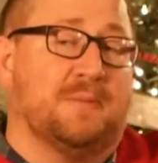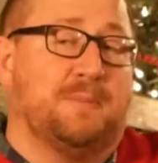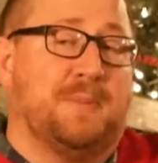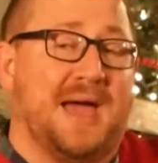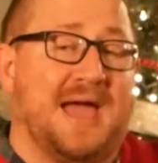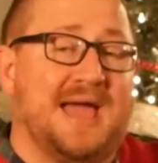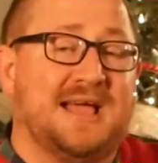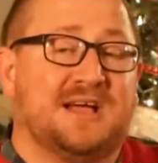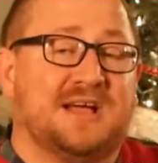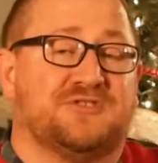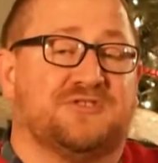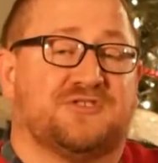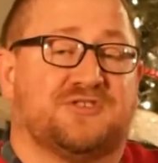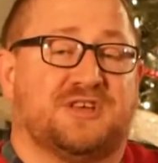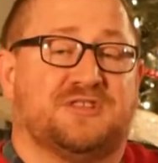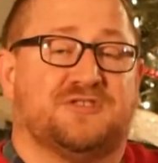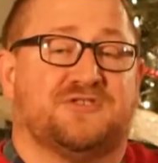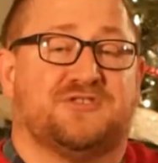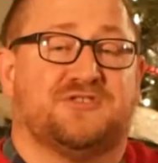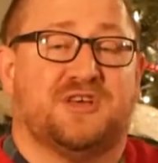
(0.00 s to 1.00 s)
the pagans
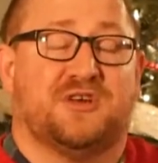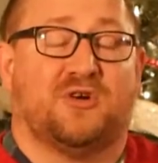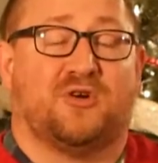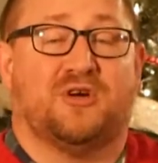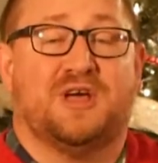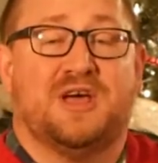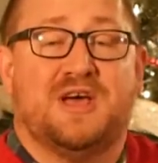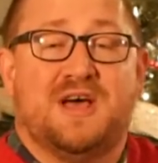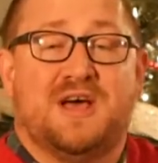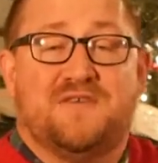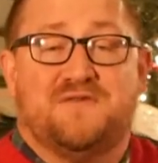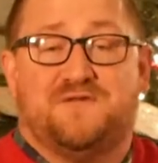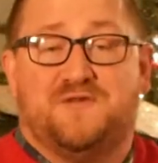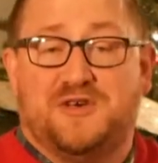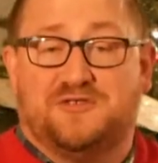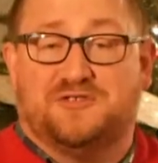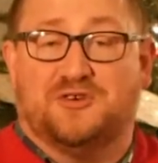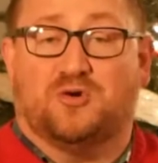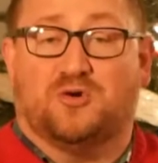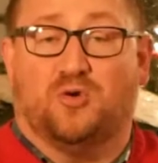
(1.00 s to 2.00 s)
considered
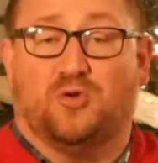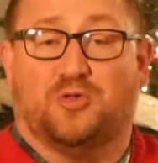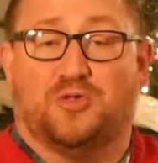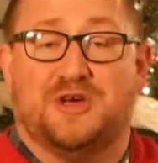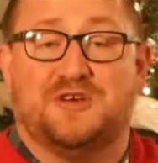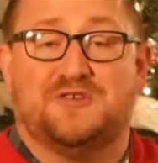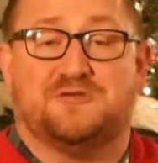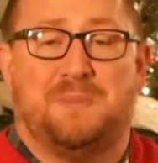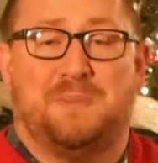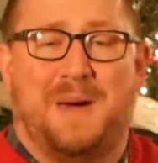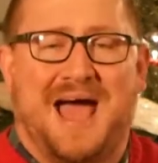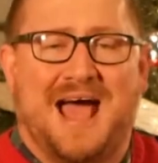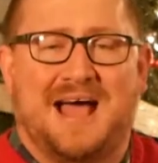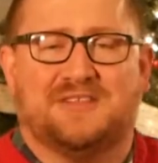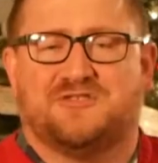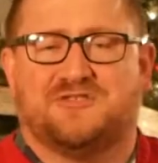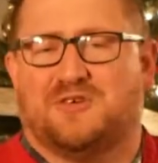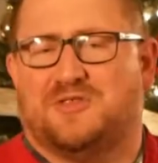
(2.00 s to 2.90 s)
physical things bad.